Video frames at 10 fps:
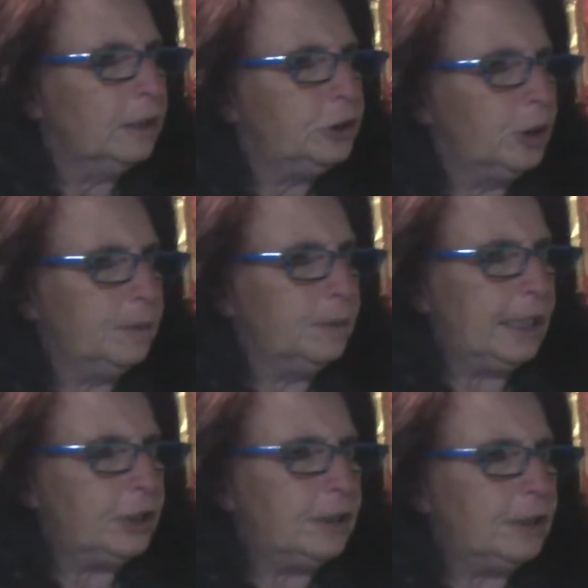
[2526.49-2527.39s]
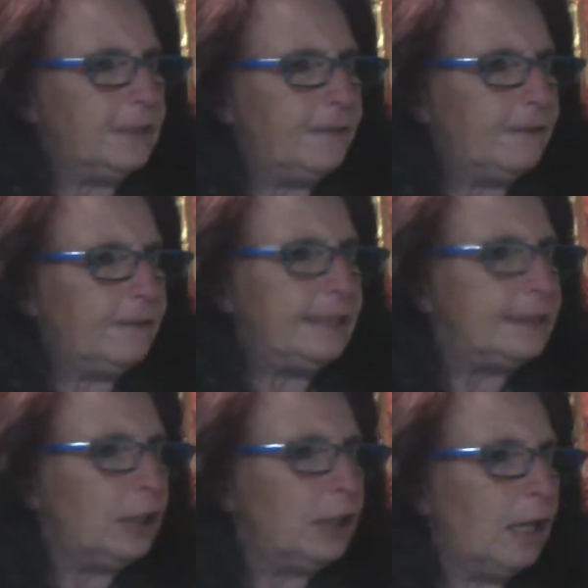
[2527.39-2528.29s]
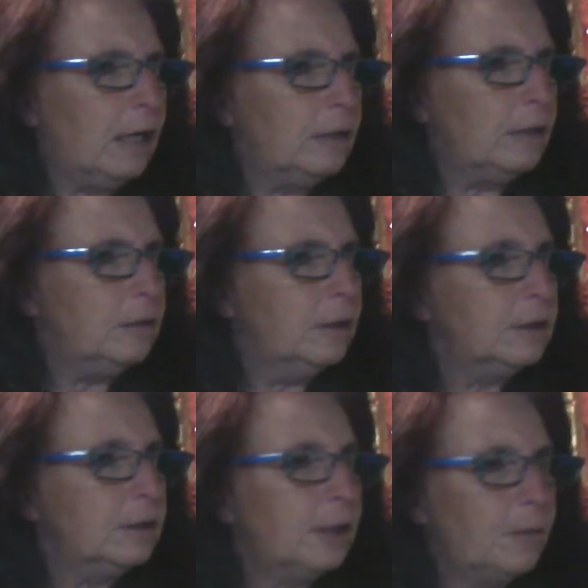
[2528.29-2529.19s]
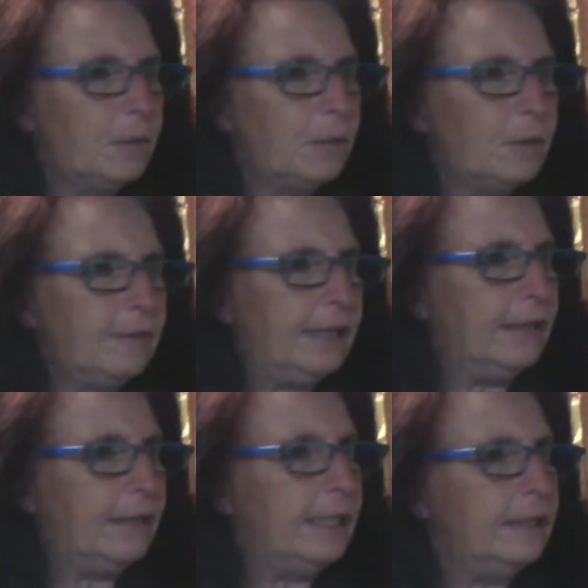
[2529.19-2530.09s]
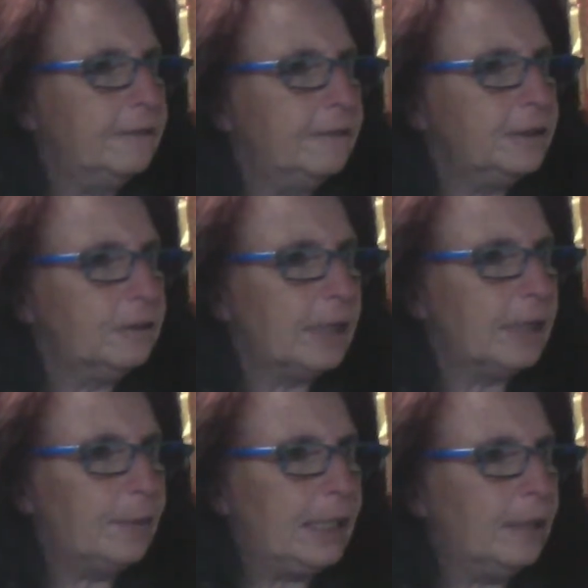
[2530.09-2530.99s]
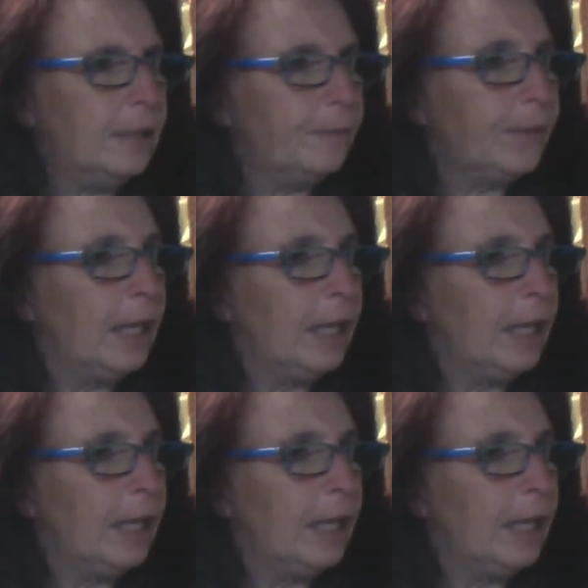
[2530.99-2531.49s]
Germination is very slow, so I won't worry then, it's not coming up.